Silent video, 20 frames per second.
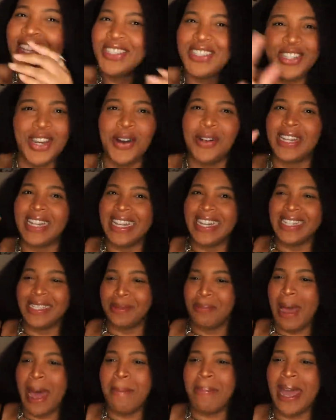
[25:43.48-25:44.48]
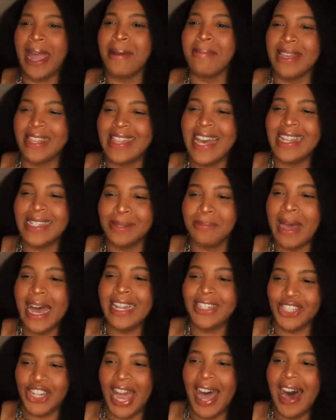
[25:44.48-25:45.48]
Julian is my baby. That's
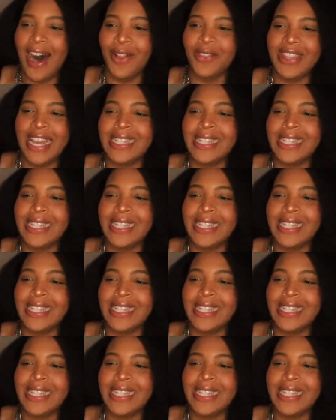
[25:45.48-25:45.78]
my child.